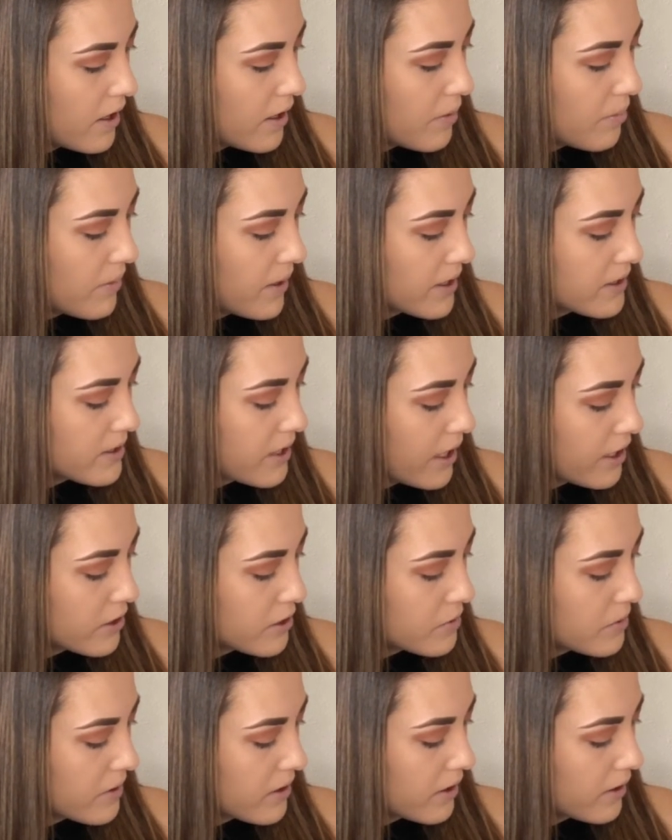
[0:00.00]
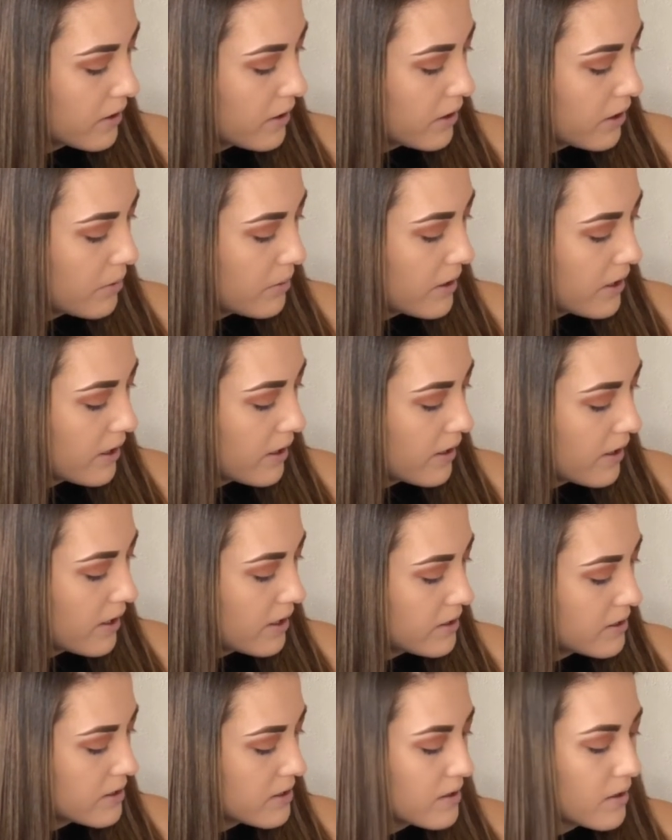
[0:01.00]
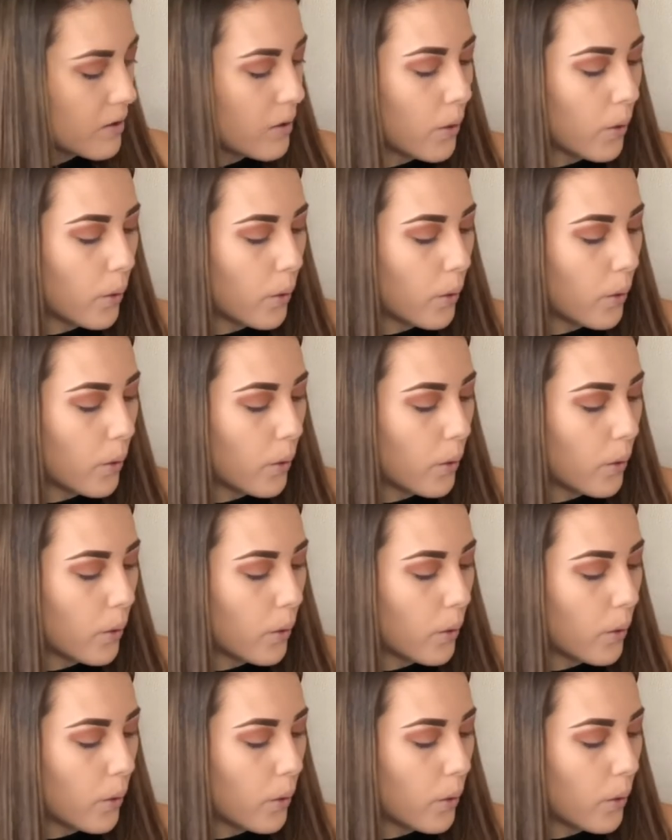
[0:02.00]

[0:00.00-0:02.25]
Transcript: and mix that with a little bit of this